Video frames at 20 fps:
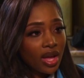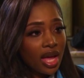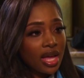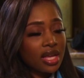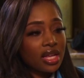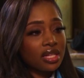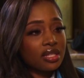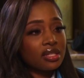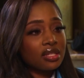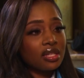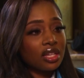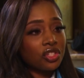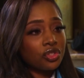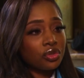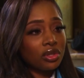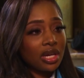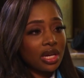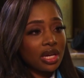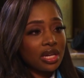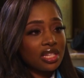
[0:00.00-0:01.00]
I get
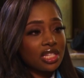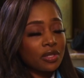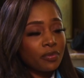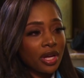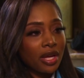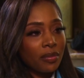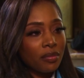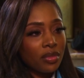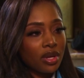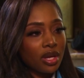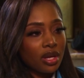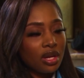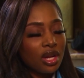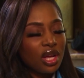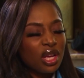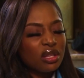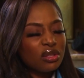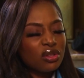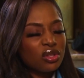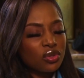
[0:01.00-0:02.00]
sexualized by men
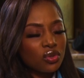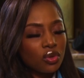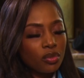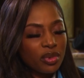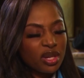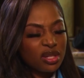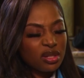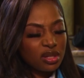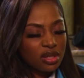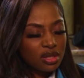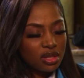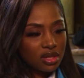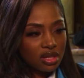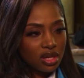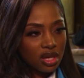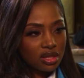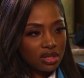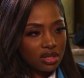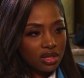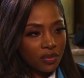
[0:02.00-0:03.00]
so much. It's
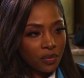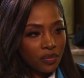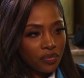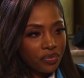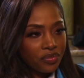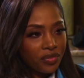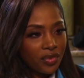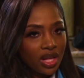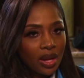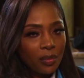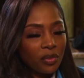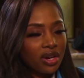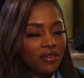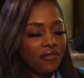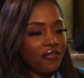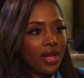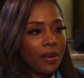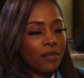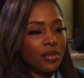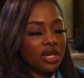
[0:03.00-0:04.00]
disgusting. I'm not a
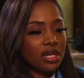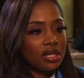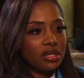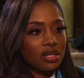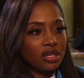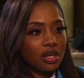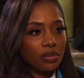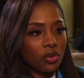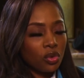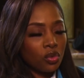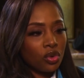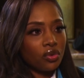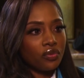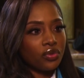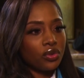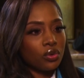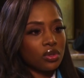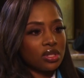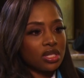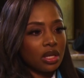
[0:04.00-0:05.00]
feminist. I'm not one
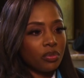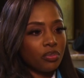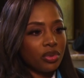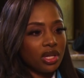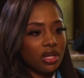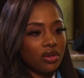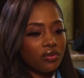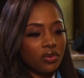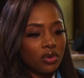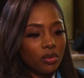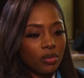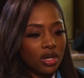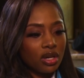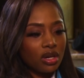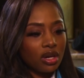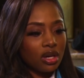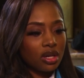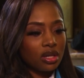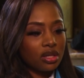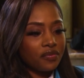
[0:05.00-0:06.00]
of those that believe, oh my
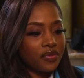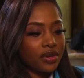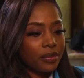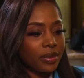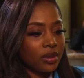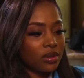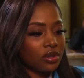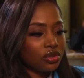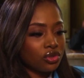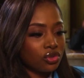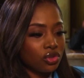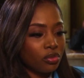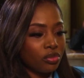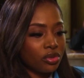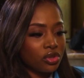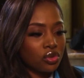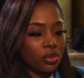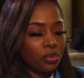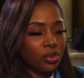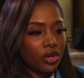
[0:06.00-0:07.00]
God, females should
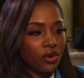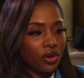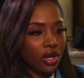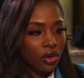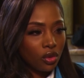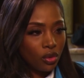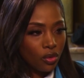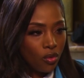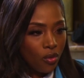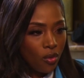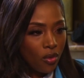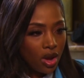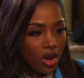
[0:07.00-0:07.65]
be superior. No.